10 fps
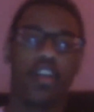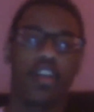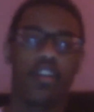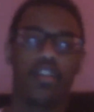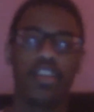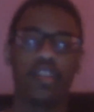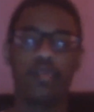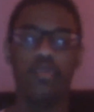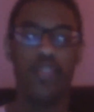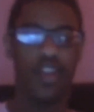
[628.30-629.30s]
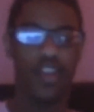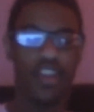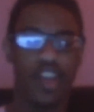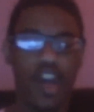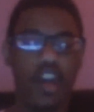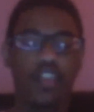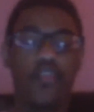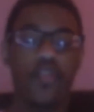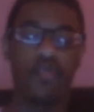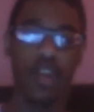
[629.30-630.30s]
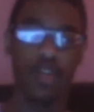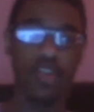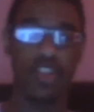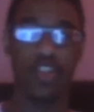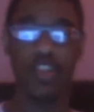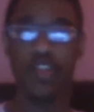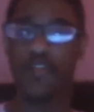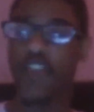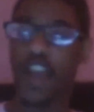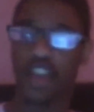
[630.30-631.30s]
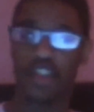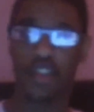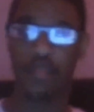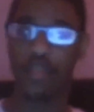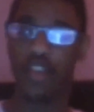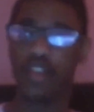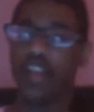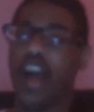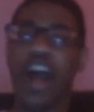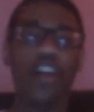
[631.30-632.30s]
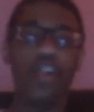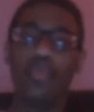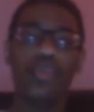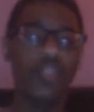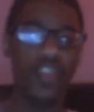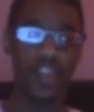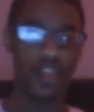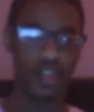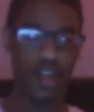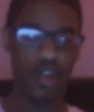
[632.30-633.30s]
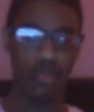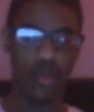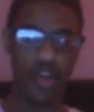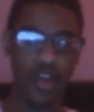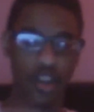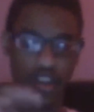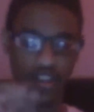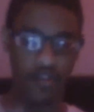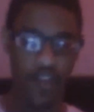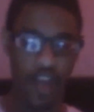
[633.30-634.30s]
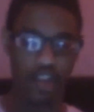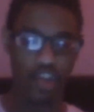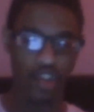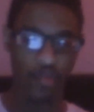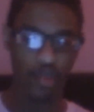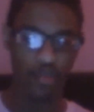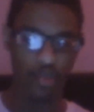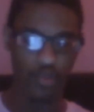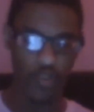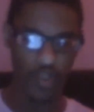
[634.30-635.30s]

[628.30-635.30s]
this movie is kind of embarrassing and fat shaming. I don't really see it that way as a fat shaming movie.